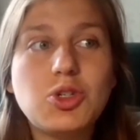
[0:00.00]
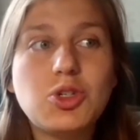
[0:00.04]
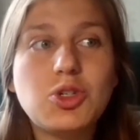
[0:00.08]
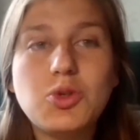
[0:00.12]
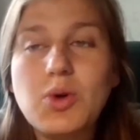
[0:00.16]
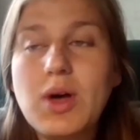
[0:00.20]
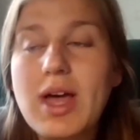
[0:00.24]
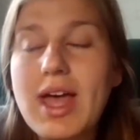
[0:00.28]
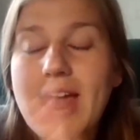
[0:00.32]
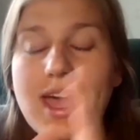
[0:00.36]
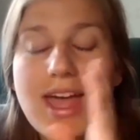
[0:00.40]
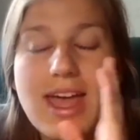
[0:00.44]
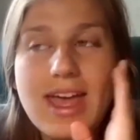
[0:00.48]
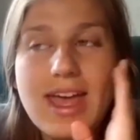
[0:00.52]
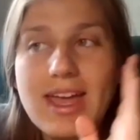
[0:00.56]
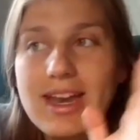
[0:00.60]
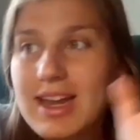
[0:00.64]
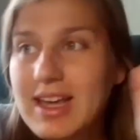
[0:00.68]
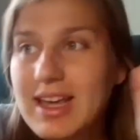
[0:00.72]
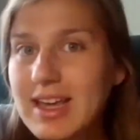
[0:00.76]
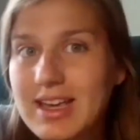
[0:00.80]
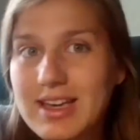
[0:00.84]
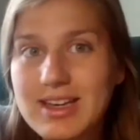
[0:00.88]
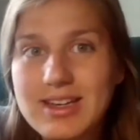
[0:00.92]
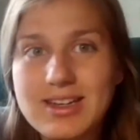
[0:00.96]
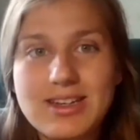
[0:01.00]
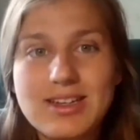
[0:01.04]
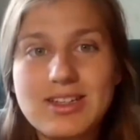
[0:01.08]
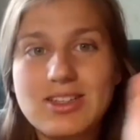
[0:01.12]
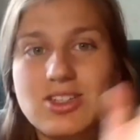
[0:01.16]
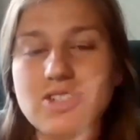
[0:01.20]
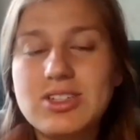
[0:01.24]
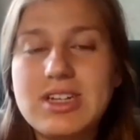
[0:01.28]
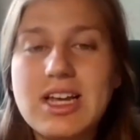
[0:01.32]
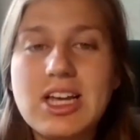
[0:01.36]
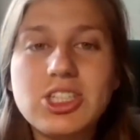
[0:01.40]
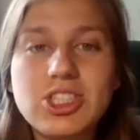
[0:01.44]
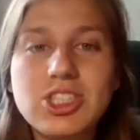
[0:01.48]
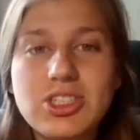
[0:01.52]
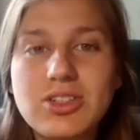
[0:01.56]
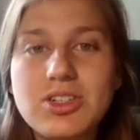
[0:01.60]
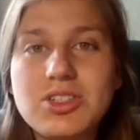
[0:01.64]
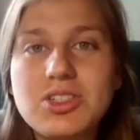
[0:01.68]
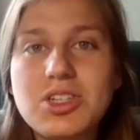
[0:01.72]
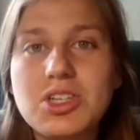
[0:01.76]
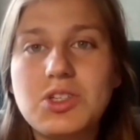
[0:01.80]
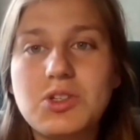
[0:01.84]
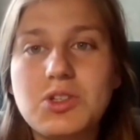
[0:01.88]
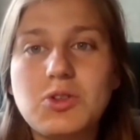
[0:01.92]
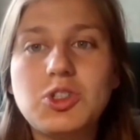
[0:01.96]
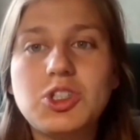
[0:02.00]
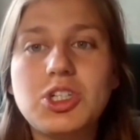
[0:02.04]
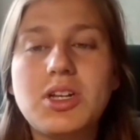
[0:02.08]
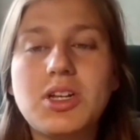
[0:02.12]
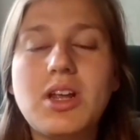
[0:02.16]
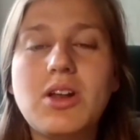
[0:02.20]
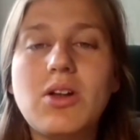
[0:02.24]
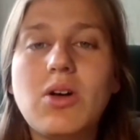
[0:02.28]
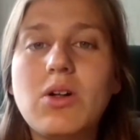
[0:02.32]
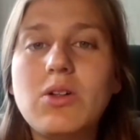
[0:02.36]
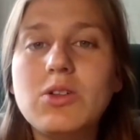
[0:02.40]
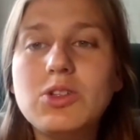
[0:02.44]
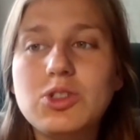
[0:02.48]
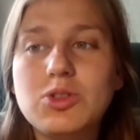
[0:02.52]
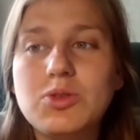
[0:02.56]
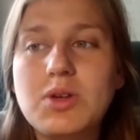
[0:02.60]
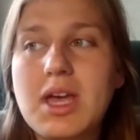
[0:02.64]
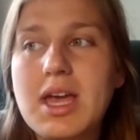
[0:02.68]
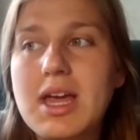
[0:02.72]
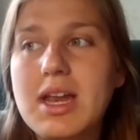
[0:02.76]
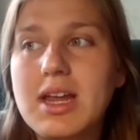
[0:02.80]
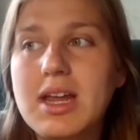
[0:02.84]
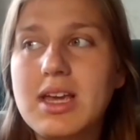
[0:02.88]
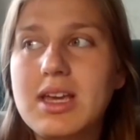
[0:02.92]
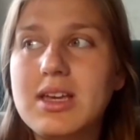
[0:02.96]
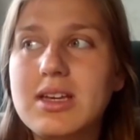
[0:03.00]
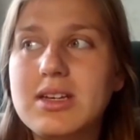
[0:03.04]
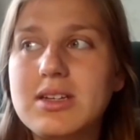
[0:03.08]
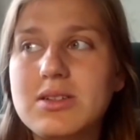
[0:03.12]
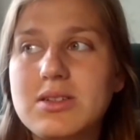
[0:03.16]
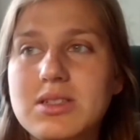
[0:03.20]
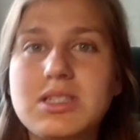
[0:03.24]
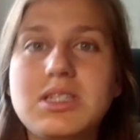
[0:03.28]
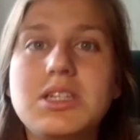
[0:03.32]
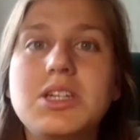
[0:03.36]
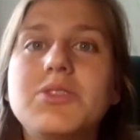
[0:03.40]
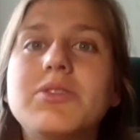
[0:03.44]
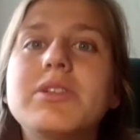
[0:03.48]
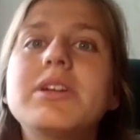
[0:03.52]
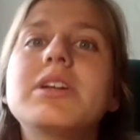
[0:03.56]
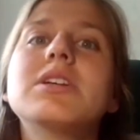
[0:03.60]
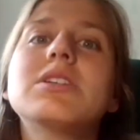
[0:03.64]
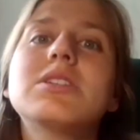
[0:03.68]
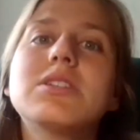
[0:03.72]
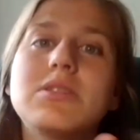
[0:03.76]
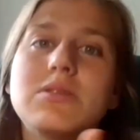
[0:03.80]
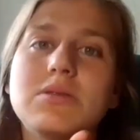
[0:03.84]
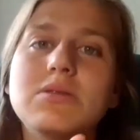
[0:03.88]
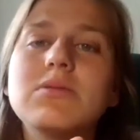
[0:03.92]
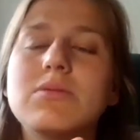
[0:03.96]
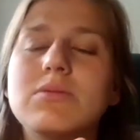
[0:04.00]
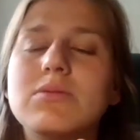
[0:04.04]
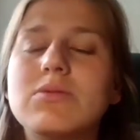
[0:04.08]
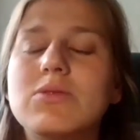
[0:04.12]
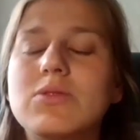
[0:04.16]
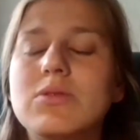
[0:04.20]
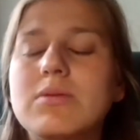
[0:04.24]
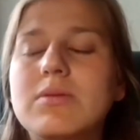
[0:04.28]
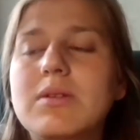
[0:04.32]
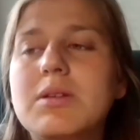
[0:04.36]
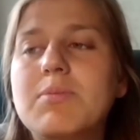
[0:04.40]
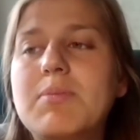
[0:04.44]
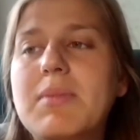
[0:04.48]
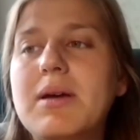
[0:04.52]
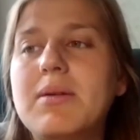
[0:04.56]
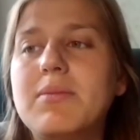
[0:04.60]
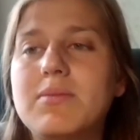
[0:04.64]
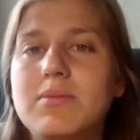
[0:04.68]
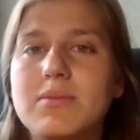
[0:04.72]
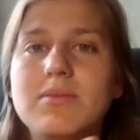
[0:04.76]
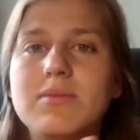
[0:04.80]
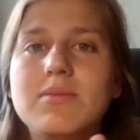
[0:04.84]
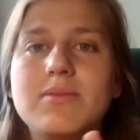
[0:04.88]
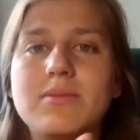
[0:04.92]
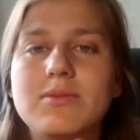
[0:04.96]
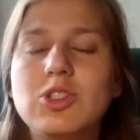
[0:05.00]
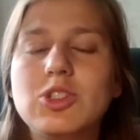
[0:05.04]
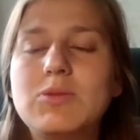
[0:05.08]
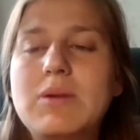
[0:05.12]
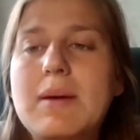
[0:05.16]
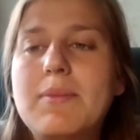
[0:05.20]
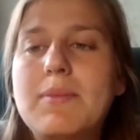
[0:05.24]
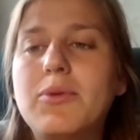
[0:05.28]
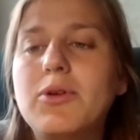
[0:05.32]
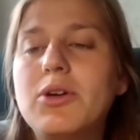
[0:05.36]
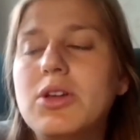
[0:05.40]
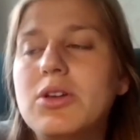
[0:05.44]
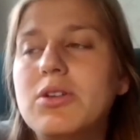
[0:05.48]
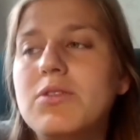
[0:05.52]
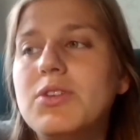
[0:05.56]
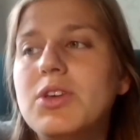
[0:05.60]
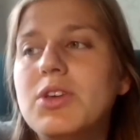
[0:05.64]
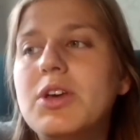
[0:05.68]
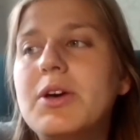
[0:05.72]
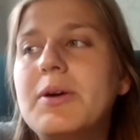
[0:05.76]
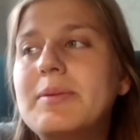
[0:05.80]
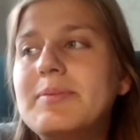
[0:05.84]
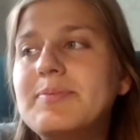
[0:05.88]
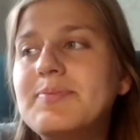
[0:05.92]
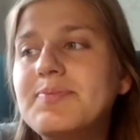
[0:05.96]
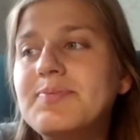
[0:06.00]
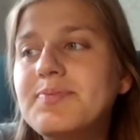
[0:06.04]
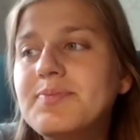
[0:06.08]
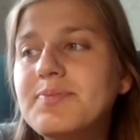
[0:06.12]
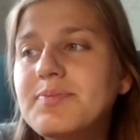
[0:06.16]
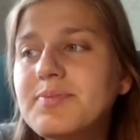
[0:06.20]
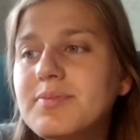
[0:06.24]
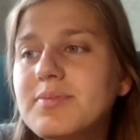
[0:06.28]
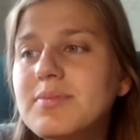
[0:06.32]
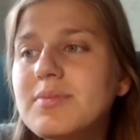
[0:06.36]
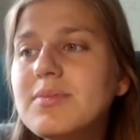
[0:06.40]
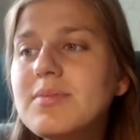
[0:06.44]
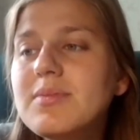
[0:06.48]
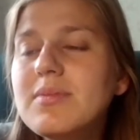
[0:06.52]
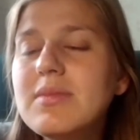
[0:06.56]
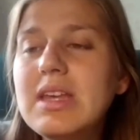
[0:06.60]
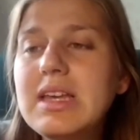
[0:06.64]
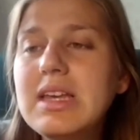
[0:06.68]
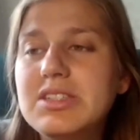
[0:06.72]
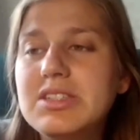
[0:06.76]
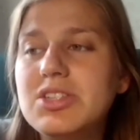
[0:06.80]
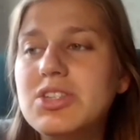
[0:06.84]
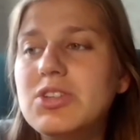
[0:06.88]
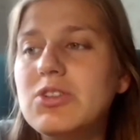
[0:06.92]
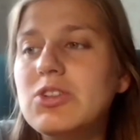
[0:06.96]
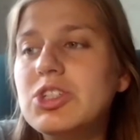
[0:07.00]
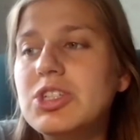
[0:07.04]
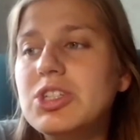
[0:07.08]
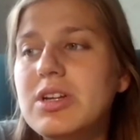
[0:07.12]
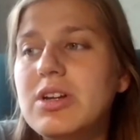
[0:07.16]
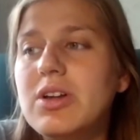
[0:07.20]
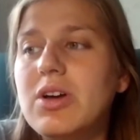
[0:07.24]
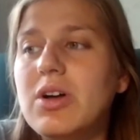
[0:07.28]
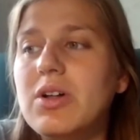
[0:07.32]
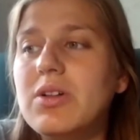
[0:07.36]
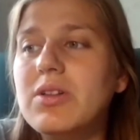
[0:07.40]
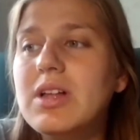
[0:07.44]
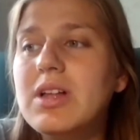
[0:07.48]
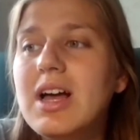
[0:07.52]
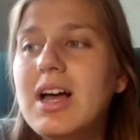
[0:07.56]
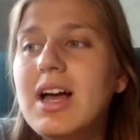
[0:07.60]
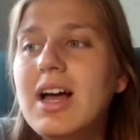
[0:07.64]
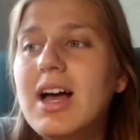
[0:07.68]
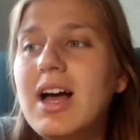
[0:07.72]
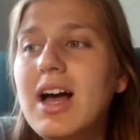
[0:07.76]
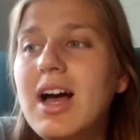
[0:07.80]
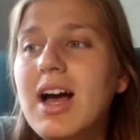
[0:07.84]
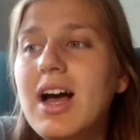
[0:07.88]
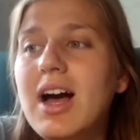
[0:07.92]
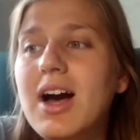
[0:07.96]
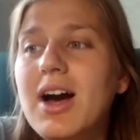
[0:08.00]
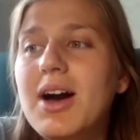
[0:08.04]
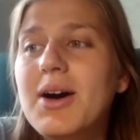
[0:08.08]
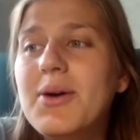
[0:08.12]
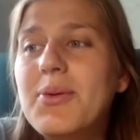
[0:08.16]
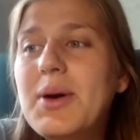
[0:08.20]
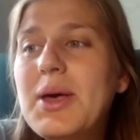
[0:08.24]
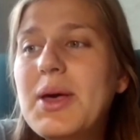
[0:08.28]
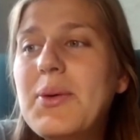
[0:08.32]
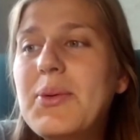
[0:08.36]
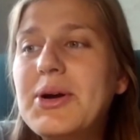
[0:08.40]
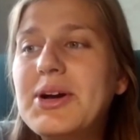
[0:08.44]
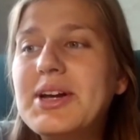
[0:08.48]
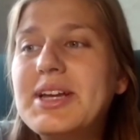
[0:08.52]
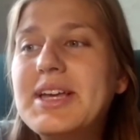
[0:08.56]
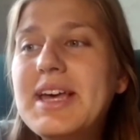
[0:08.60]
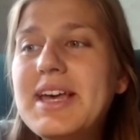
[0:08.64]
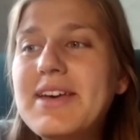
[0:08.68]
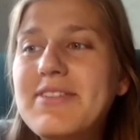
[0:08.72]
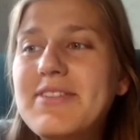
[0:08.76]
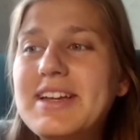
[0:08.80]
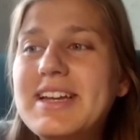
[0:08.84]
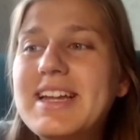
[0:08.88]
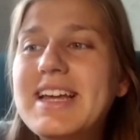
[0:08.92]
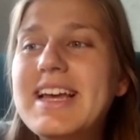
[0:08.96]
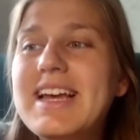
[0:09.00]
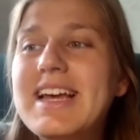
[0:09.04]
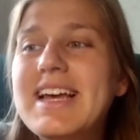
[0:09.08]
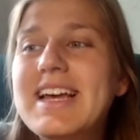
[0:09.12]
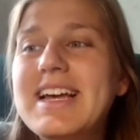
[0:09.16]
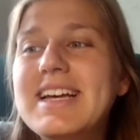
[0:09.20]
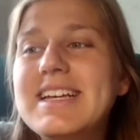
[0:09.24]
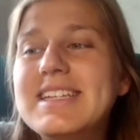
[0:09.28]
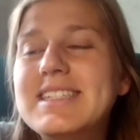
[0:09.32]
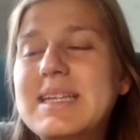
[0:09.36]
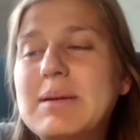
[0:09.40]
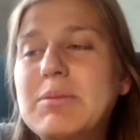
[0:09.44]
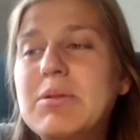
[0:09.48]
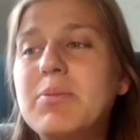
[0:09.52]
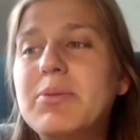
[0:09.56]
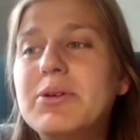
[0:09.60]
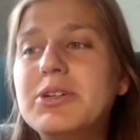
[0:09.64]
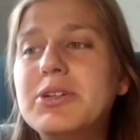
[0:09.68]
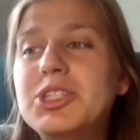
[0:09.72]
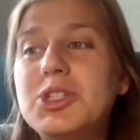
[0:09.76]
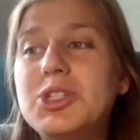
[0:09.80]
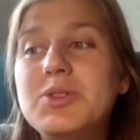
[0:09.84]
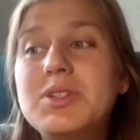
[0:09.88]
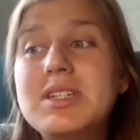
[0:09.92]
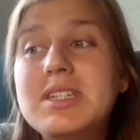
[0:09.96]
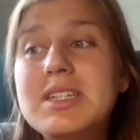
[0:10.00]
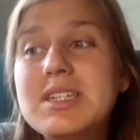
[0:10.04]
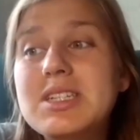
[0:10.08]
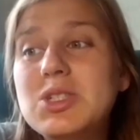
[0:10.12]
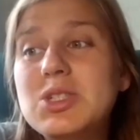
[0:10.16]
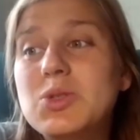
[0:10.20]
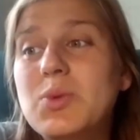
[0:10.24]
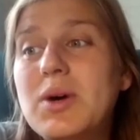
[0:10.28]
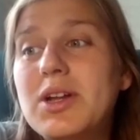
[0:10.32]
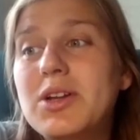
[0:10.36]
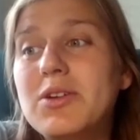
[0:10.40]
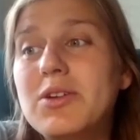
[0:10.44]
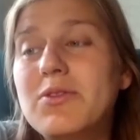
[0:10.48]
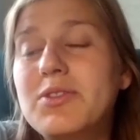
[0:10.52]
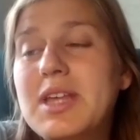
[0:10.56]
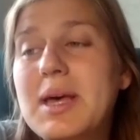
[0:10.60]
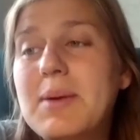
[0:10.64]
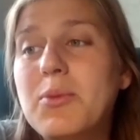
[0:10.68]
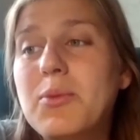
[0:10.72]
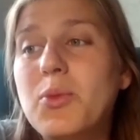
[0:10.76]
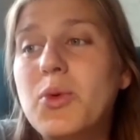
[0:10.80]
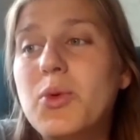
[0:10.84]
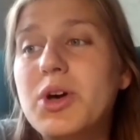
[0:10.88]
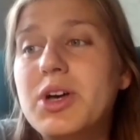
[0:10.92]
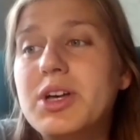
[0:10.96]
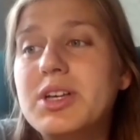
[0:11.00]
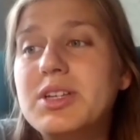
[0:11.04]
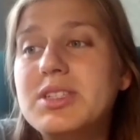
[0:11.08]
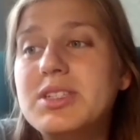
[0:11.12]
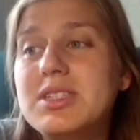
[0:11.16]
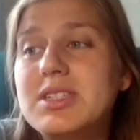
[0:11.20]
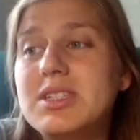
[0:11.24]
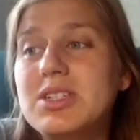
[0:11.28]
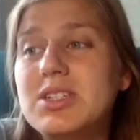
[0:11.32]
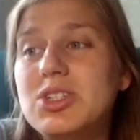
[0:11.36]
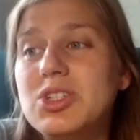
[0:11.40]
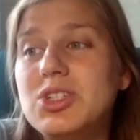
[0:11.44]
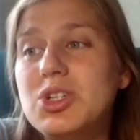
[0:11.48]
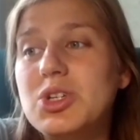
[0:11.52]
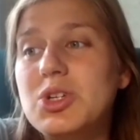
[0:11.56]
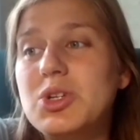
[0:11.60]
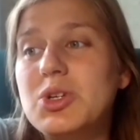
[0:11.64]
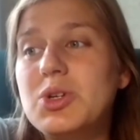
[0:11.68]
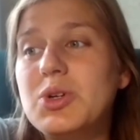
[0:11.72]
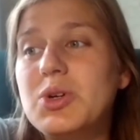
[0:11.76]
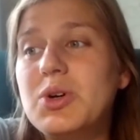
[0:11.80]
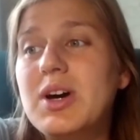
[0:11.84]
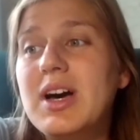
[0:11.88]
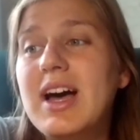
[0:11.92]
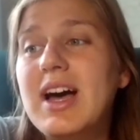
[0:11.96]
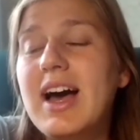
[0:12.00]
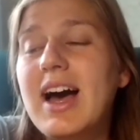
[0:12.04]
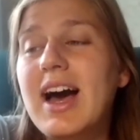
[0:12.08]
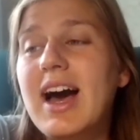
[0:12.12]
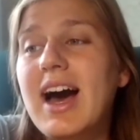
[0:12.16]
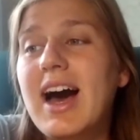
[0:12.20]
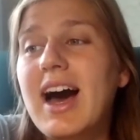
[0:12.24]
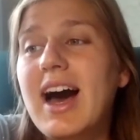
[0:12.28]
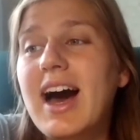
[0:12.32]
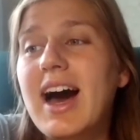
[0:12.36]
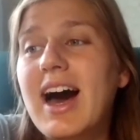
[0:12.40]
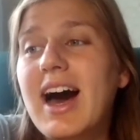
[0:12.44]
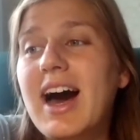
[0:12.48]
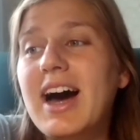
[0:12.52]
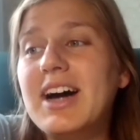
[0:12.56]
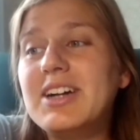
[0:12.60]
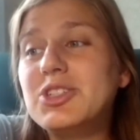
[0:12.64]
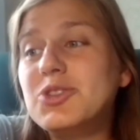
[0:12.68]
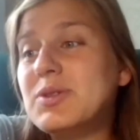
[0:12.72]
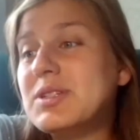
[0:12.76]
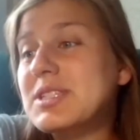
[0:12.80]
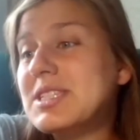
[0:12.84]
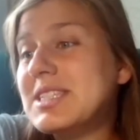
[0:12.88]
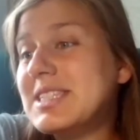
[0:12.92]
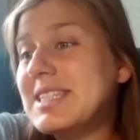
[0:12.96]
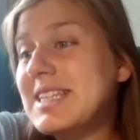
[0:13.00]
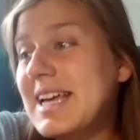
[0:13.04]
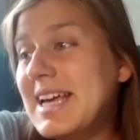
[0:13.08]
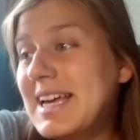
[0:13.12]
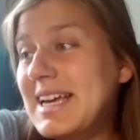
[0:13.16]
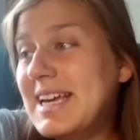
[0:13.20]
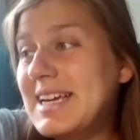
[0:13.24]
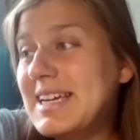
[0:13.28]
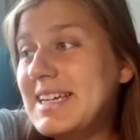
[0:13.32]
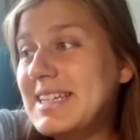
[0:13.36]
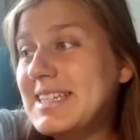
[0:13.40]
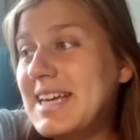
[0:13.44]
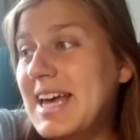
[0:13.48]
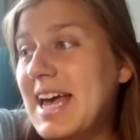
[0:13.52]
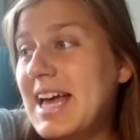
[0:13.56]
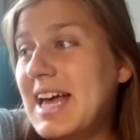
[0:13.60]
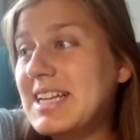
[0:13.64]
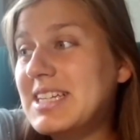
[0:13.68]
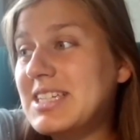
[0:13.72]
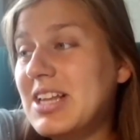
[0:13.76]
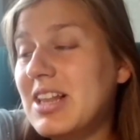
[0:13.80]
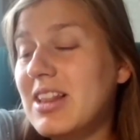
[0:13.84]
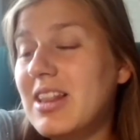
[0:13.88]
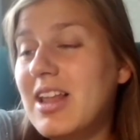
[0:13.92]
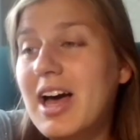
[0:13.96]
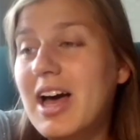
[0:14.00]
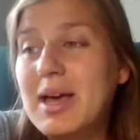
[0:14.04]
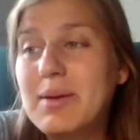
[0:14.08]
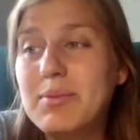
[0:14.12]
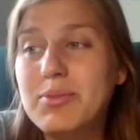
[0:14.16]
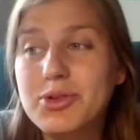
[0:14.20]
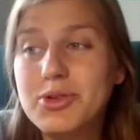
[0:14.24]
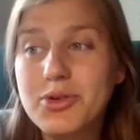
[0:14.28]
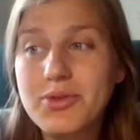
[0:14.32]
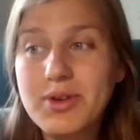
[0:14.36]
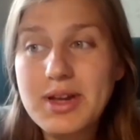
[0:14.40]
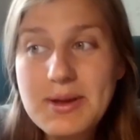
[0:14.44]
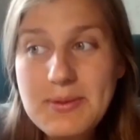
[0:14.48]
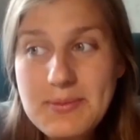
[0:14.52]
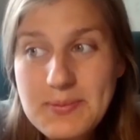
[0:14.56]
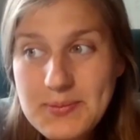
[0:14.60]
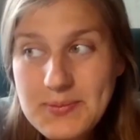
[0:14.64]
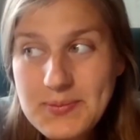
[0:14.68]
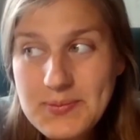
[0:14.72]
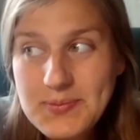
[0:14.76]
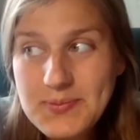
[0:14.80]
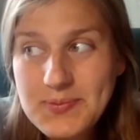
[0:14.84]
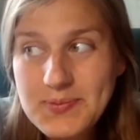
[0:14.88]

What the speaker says: to any international institution at all, to any serious, to my point of view, institution at all. We were given some opportunities. One of them was to translate at a library,